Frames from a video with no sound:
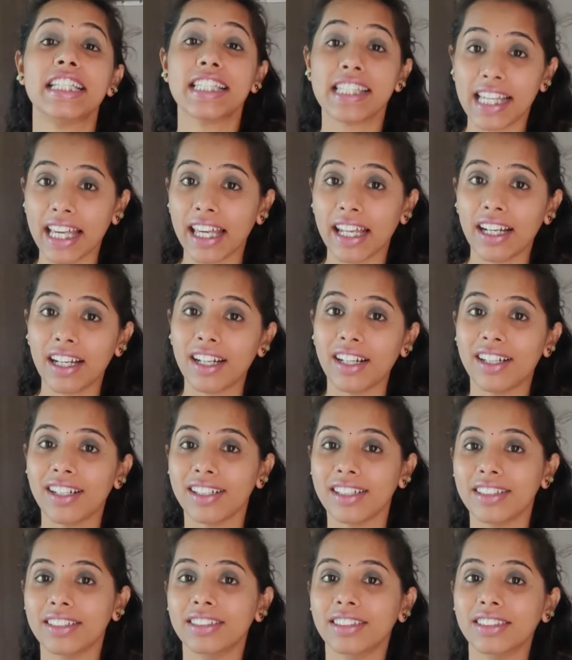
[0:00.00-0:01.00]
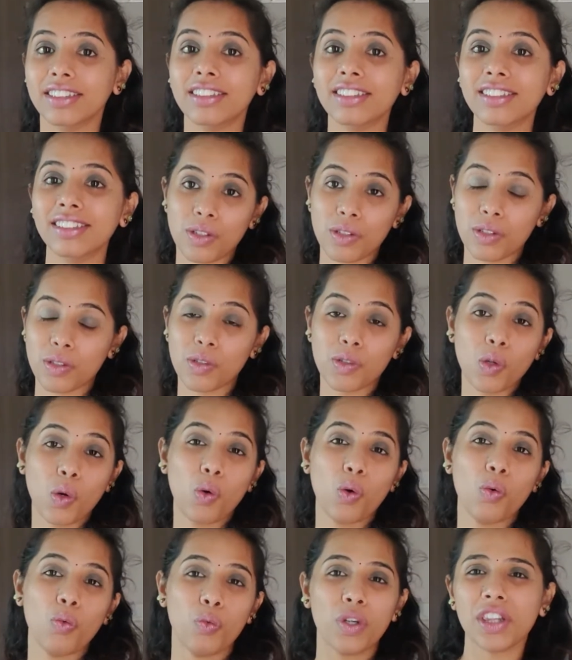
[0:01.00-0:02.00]
the skin.
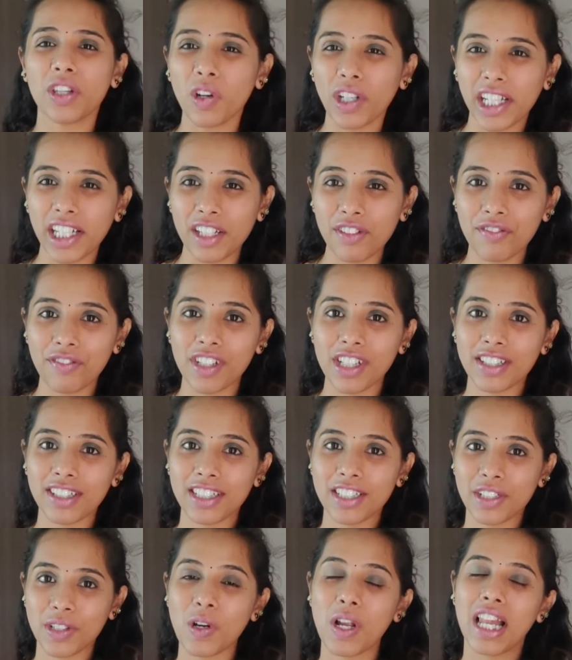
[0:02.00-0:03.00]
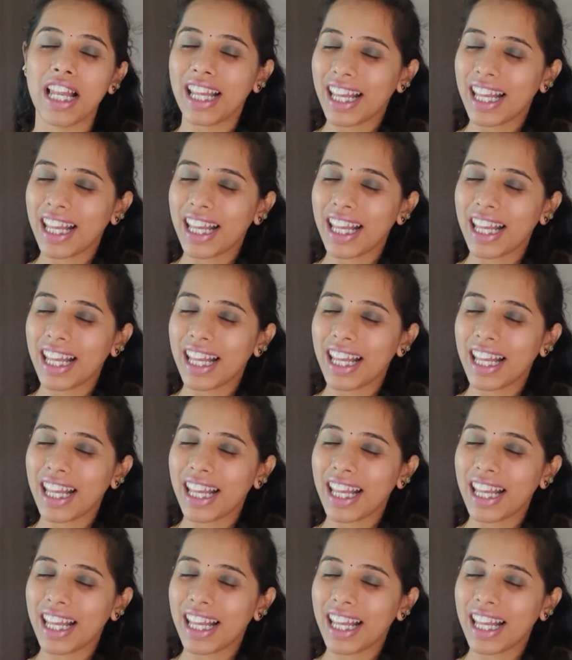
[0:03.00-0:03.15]
So without any further ado,